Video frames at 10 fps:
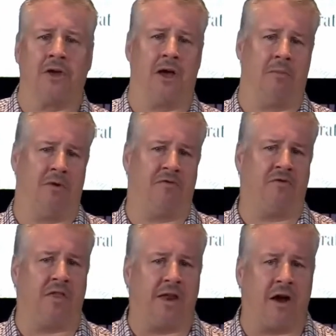outcome of
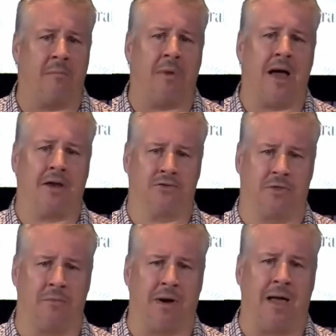filling our minds
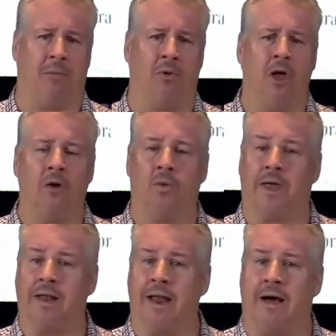with the Bible.
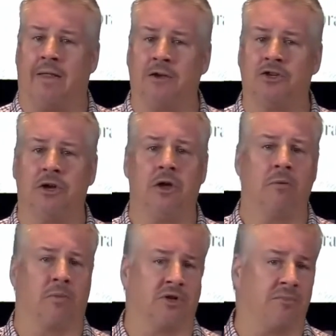We get knowledge,
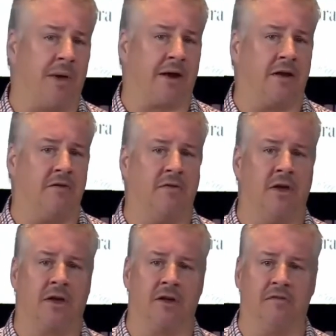perspective,
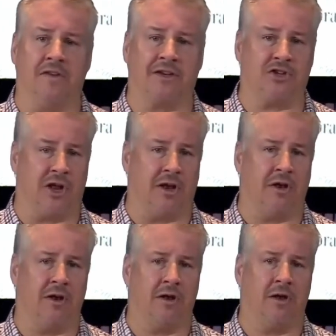
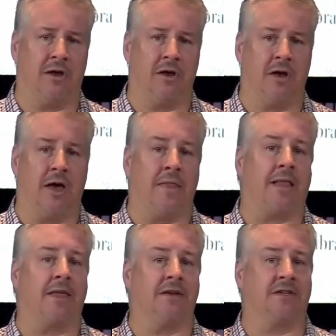conviction, and
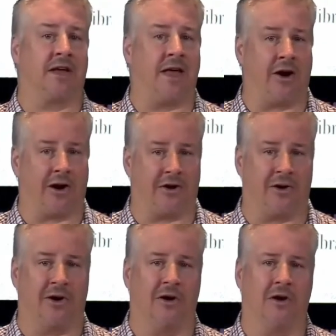that leads to
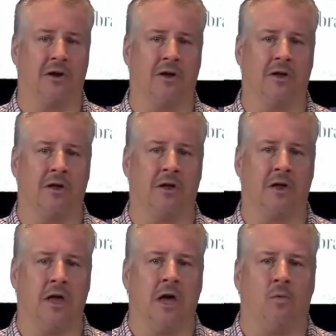character.
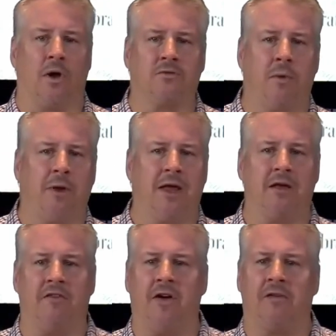Once we
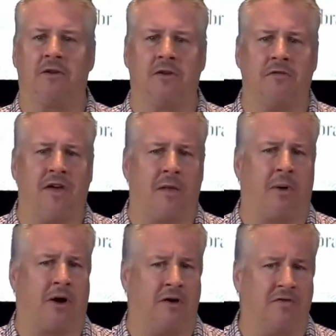begin to
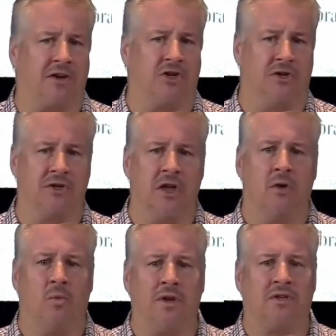develop our convictions,
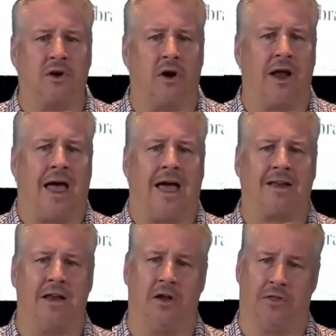we start
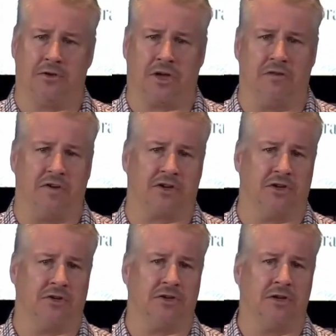acting on those
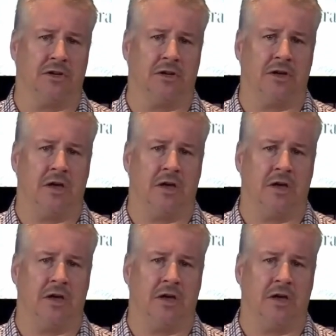convictions.